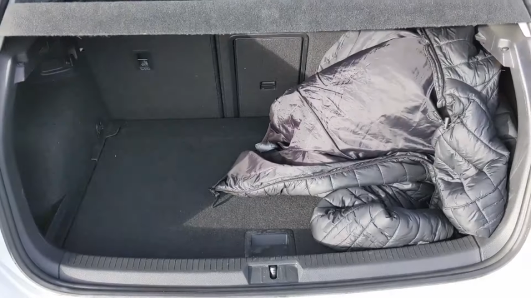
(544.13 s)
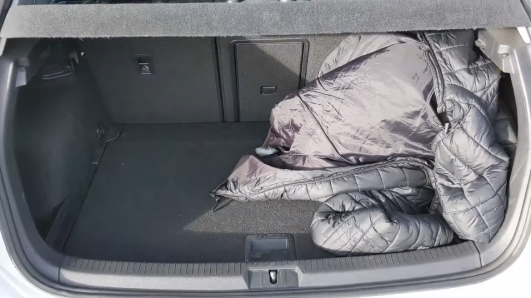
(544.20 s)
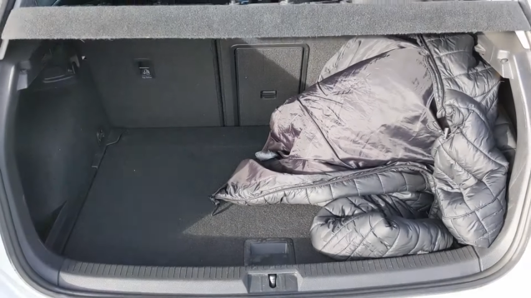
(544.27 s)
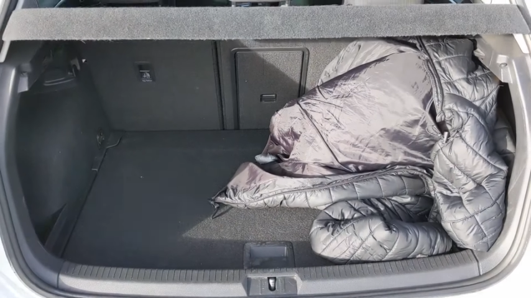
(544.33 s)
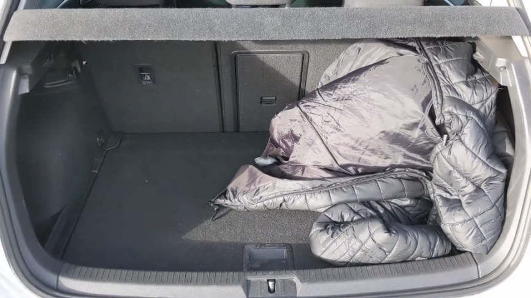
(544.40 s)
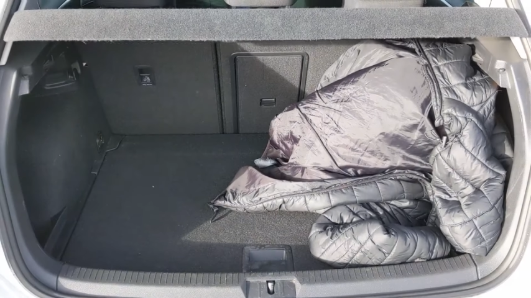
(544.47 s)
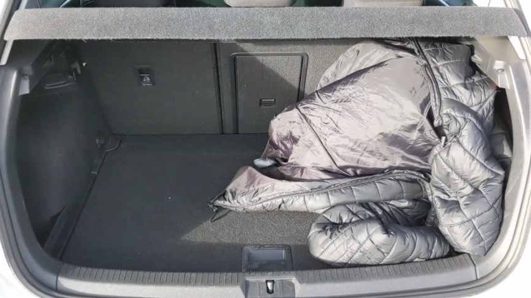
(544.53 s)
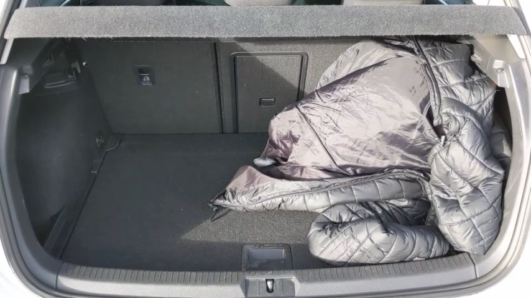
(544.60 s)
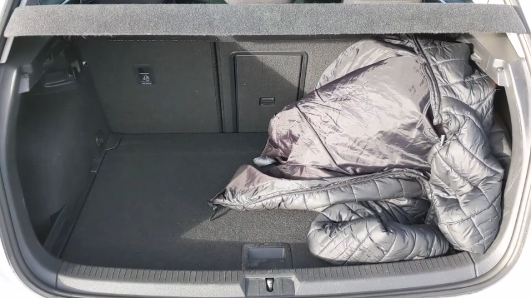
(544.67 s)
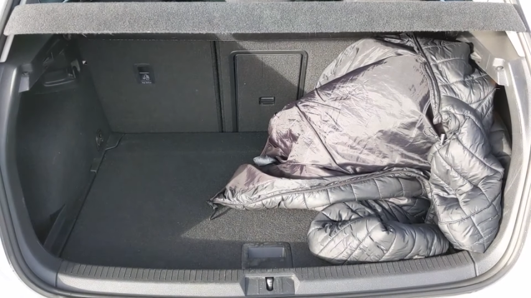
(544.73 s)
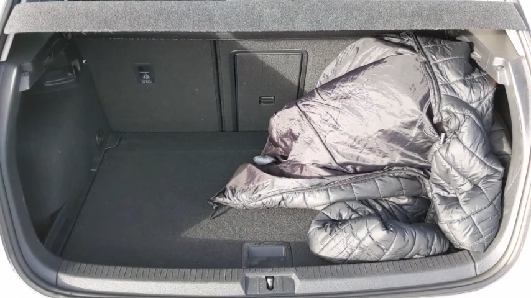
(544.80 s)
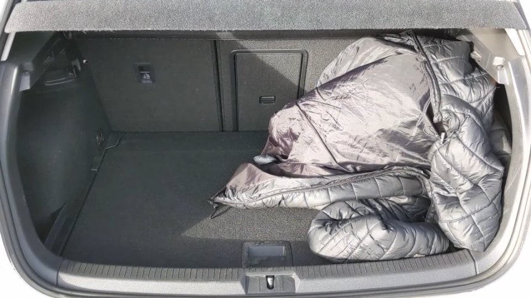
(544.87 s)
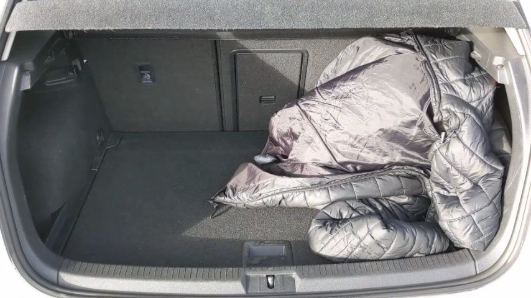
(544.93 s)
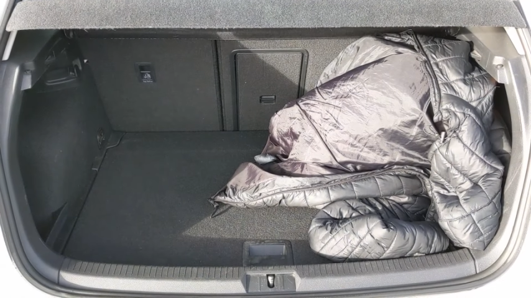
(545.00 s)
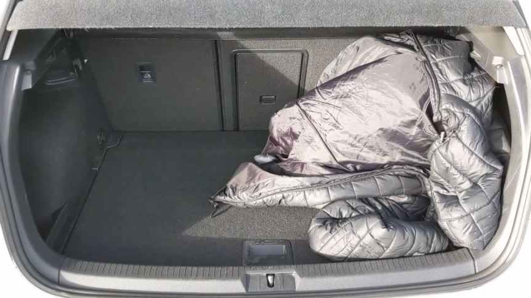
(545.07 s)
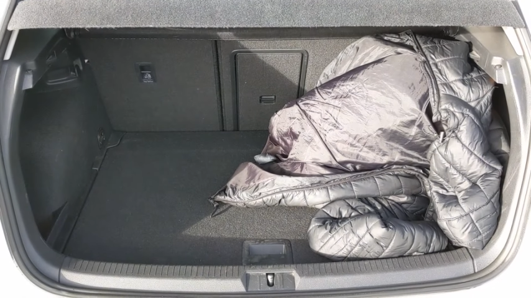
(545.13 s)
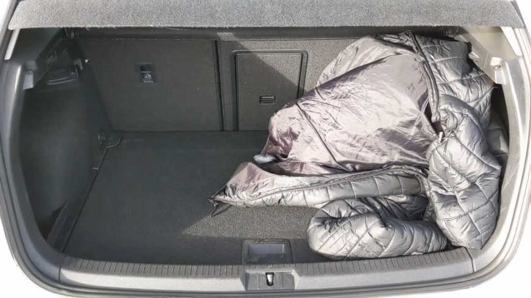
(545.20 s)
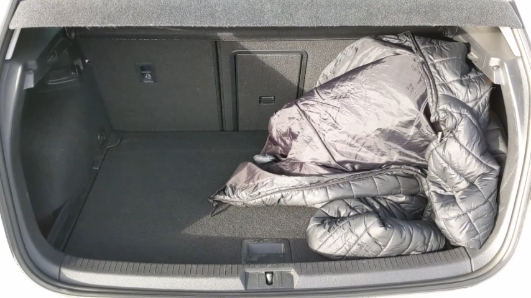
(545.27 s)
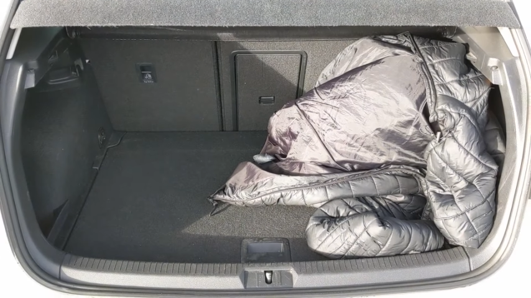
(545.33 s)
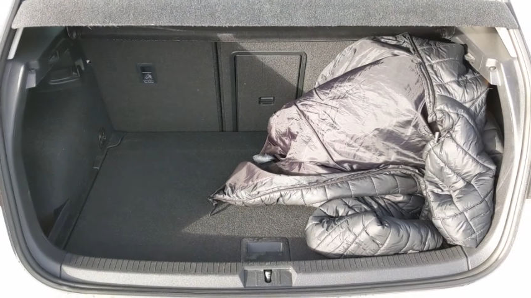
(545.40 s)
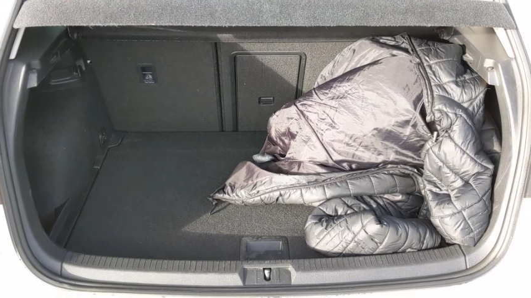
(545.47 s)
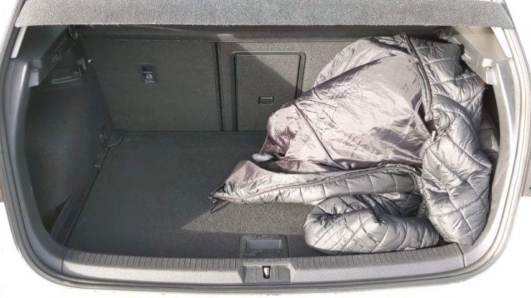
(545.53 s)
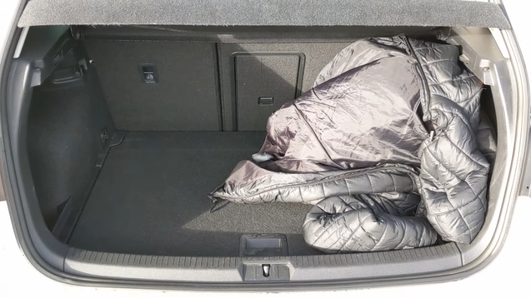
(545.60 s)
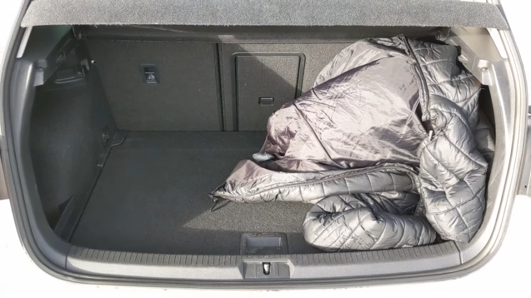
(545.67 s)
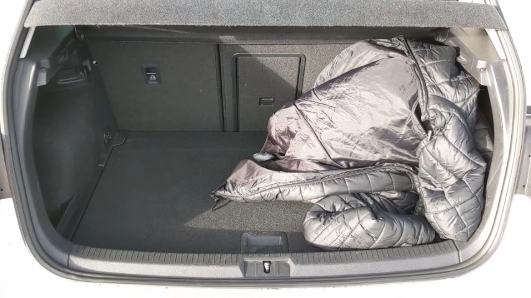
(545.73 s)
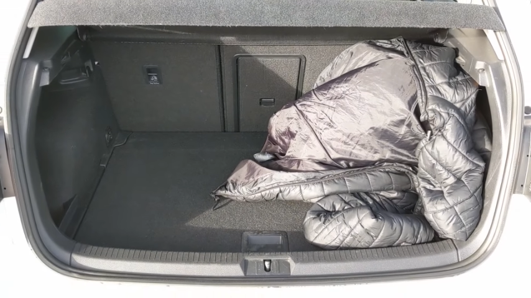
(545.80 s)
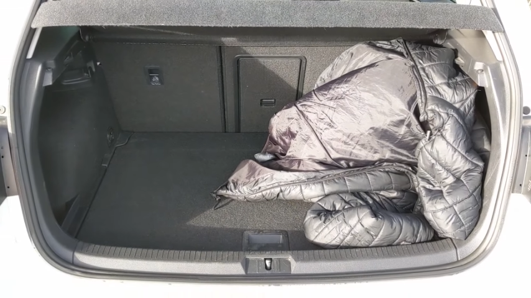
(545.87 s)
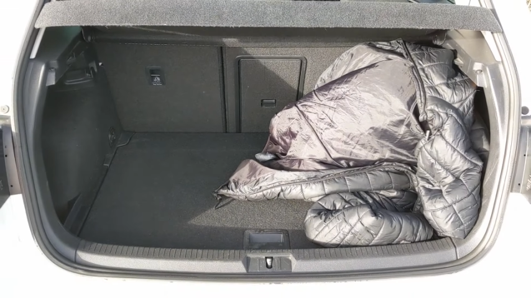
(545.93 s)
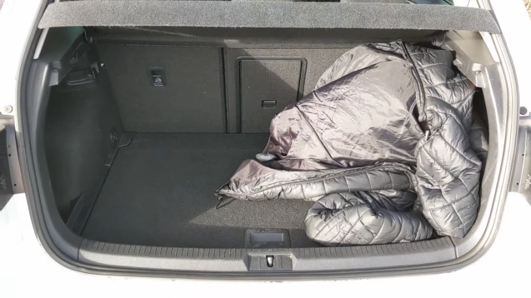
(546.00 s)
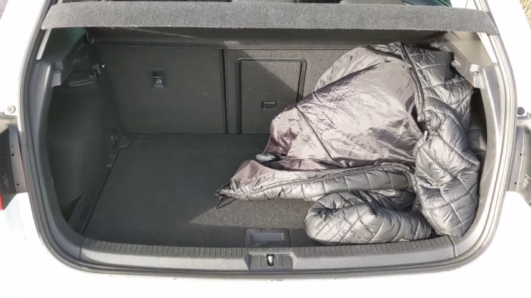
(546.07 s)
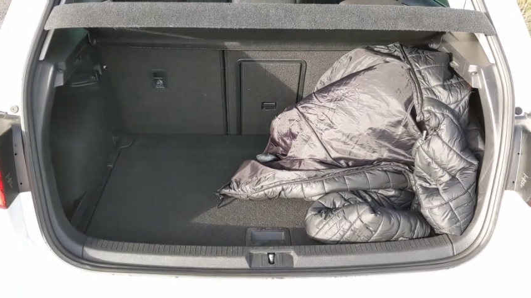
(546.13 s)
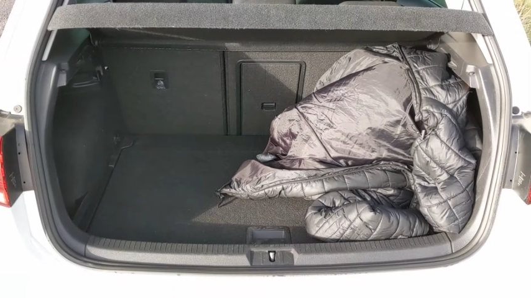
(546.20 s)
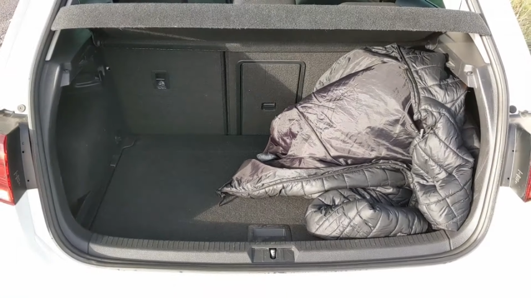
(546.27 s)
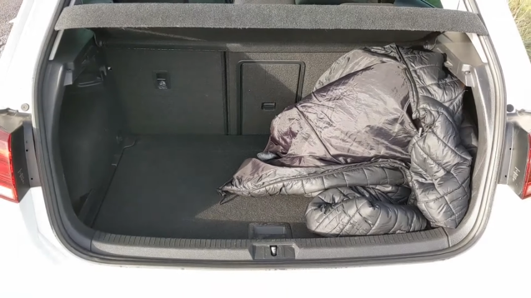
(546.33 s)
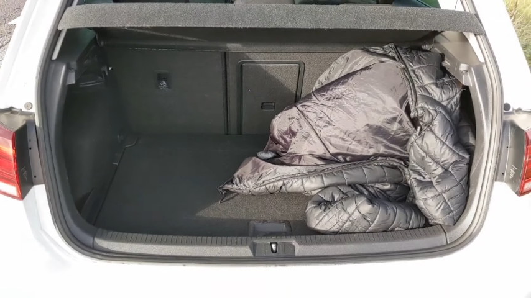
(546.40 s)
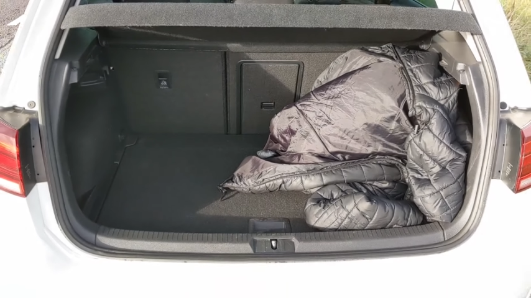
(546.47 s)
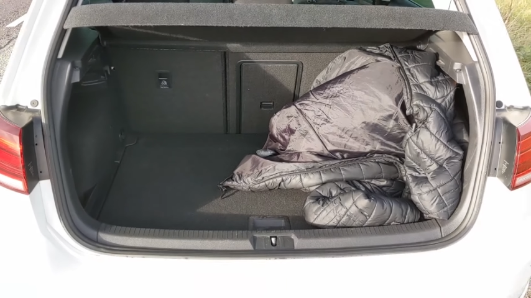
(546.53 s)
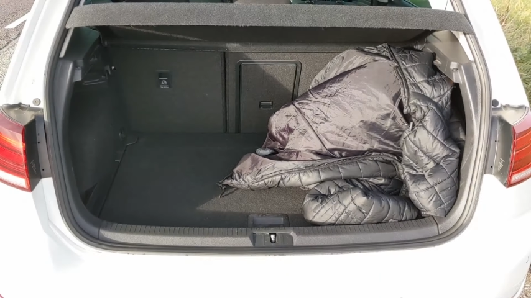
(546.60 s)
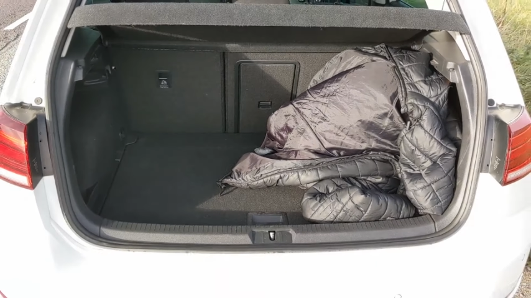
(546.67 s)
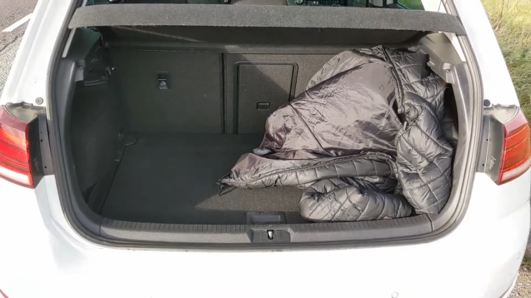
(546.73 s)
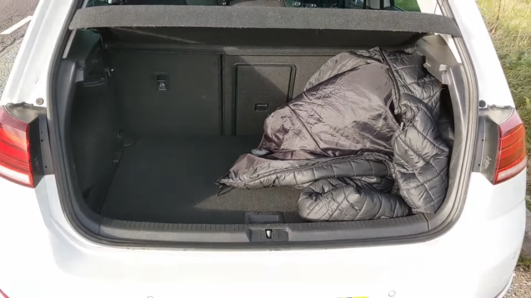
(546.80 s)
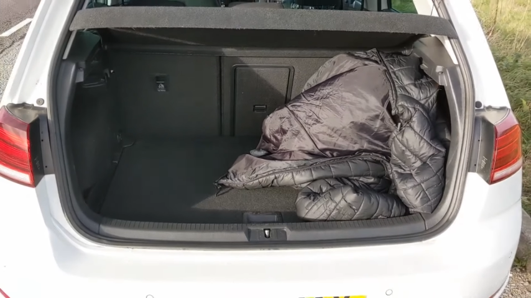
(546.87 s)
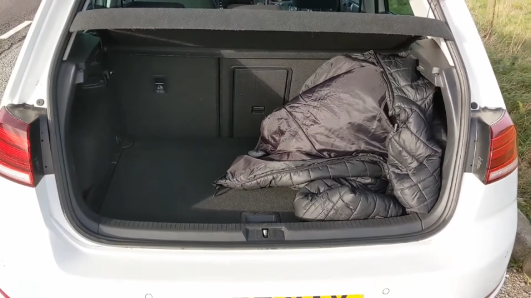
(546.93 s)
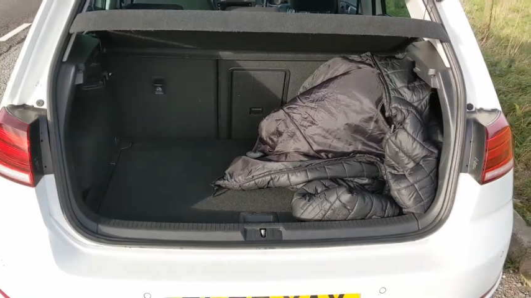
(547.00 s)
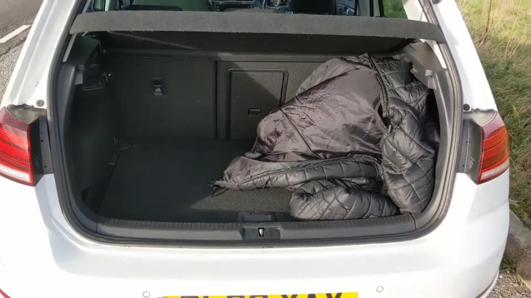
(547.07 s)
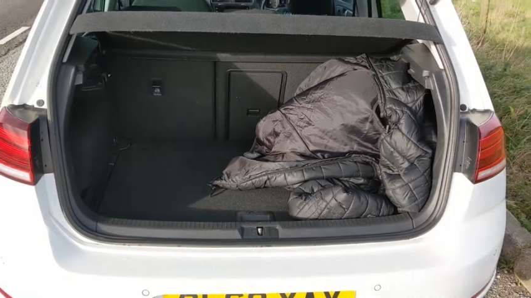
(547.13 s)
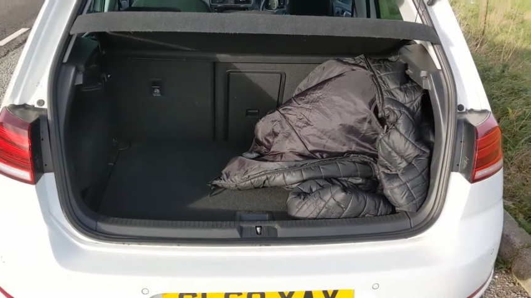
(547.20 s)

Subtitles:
[unreadable: no face in view]